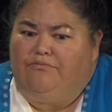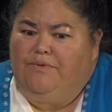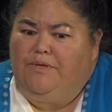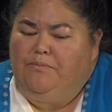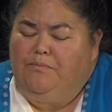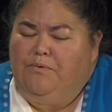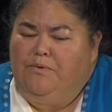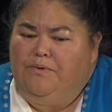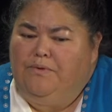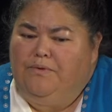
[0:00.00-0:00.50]
of
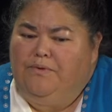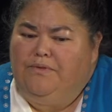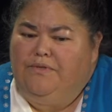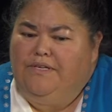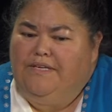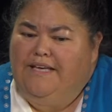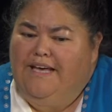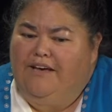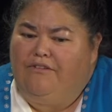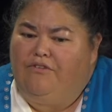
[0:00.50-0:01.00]
people
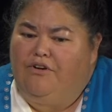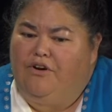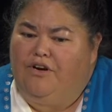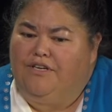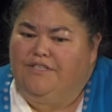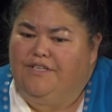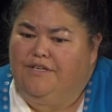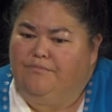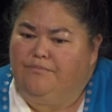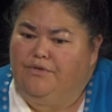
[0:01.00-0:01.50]
have a
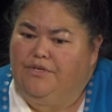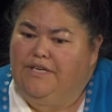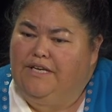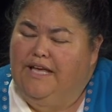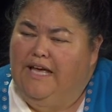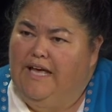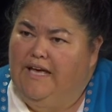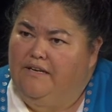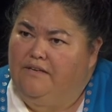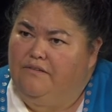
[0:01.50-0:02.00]
hard time putting
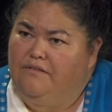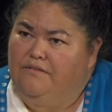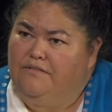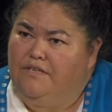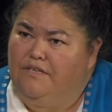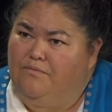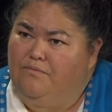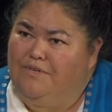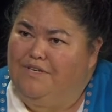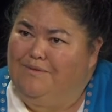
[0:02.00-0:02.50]
handles
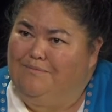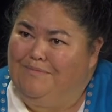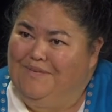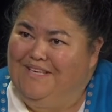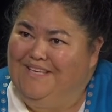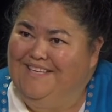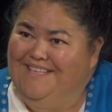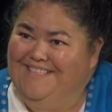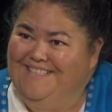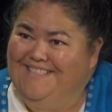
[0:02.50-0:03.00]
on what it
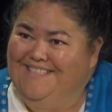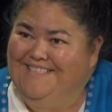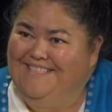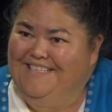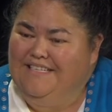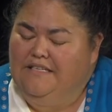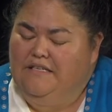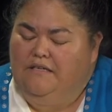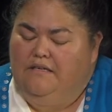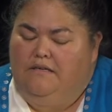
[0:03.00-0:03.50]
means,
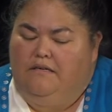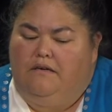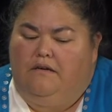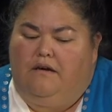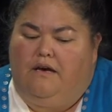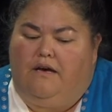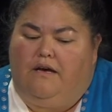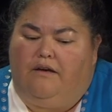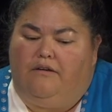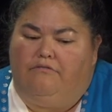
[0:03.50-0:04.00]

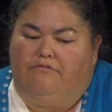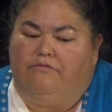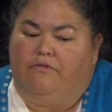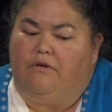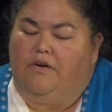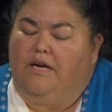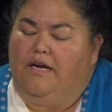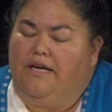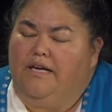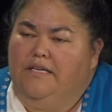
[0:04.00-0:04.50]
uh,
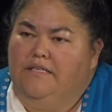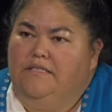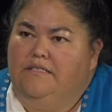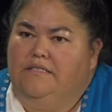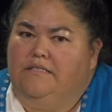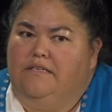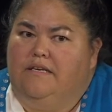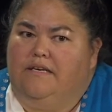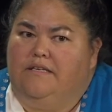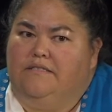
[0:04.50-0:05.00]
for
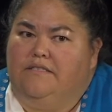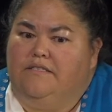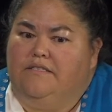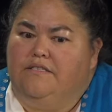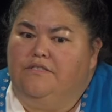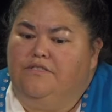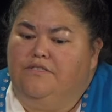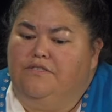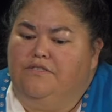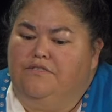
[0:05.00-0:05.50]
us as
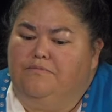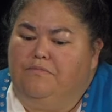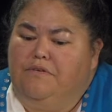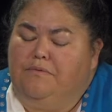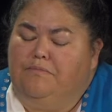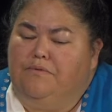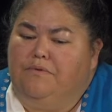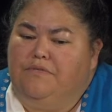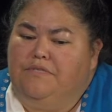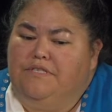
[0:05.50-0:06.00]
Indigenous
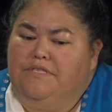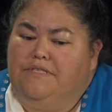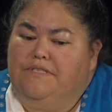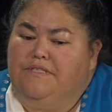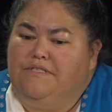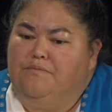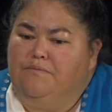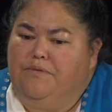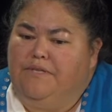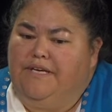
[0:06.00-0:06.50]
peoples in
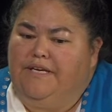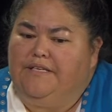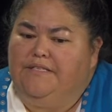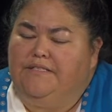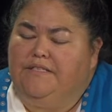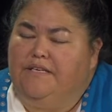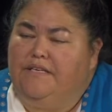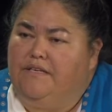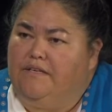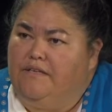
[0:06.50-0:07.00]
this
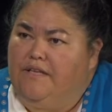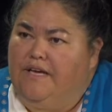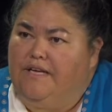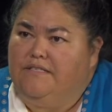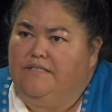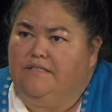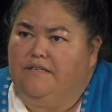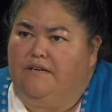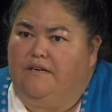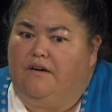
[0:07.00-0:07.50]
place, in
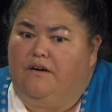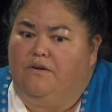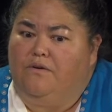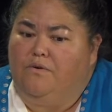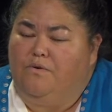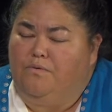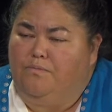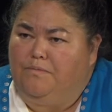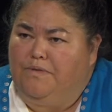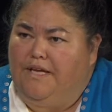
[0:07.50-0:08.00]
Alaska, our
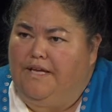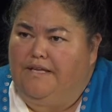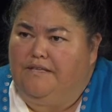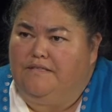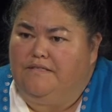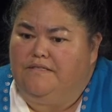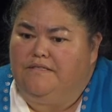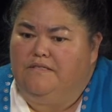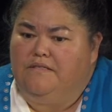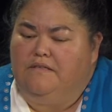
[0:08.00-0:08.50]

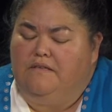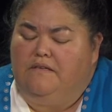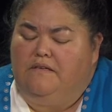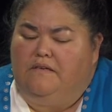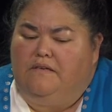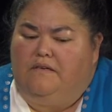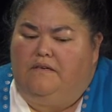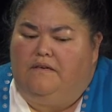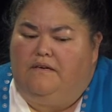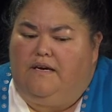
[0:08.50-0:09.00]
homelands,
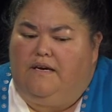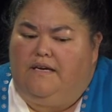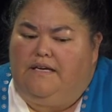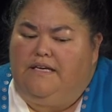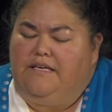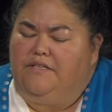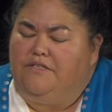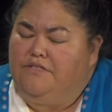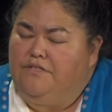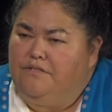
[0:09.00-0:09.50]
uh,
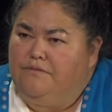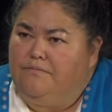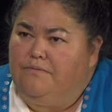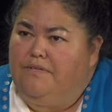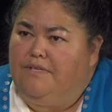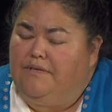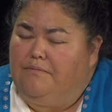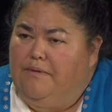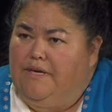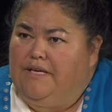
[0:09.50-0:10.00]
it just
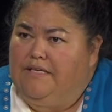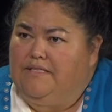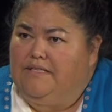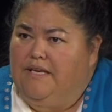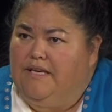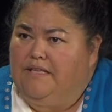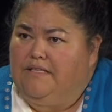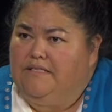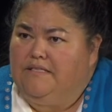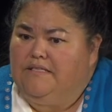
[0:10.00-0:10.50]
really makes
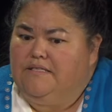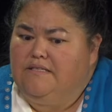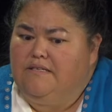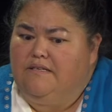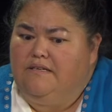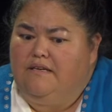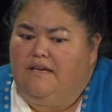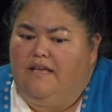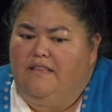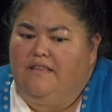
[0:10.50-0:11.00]
sense.
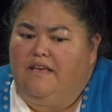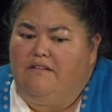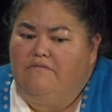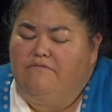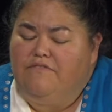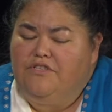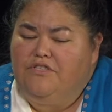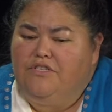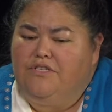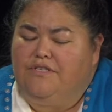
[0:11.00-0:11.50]
And that
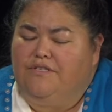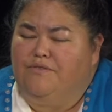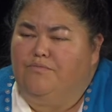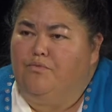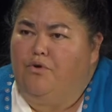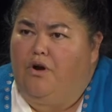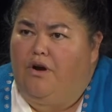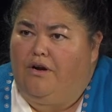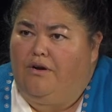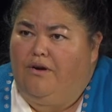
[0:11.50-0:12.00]
vision is
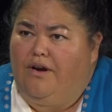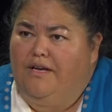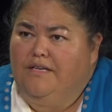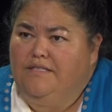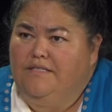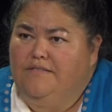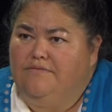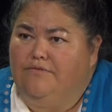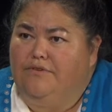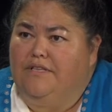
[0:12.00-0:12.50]

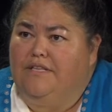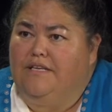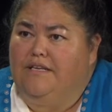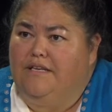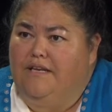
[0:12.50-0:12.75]
progress for the